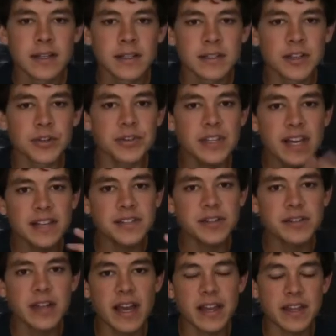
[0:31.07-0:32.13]
So
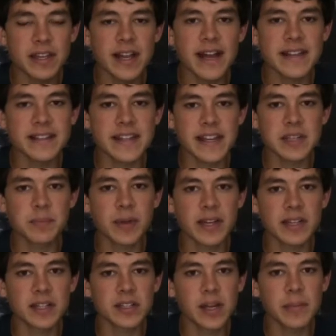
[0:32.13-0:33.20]
yesterday, the United States played
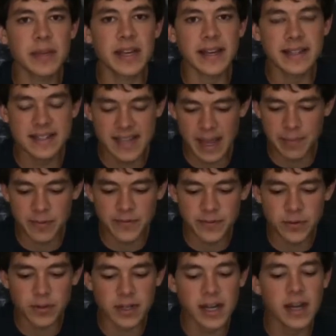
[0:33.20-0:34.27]
Colombia in Tampa,
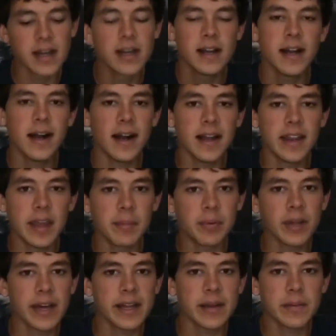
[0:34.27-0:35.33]
Florida. They
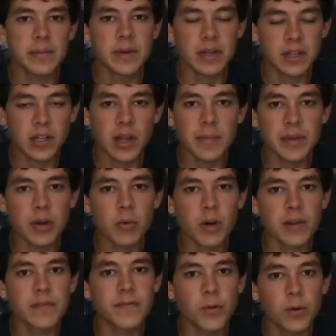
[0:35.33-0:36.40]
played them. Colombia
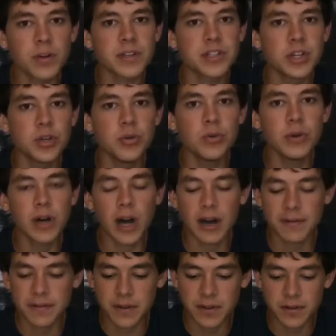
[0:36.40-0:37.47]
won 4-2
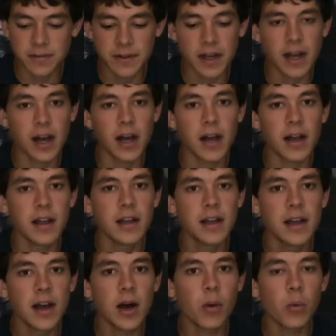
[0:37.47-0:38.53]
off of a
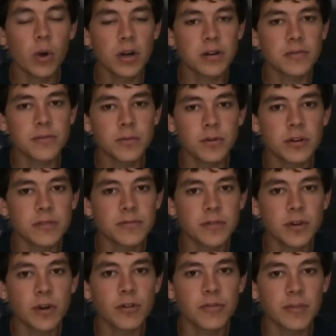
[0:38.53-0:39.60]
wonderful, wonderful
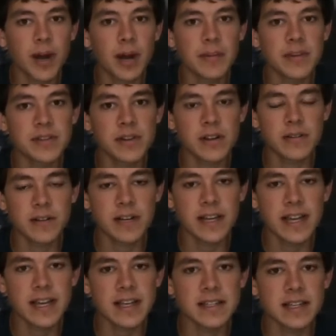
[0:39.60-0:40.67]
goal from James
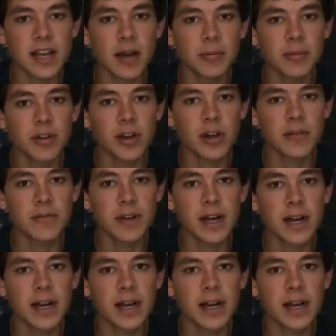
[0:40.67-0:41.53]
Rodriguez, a couple of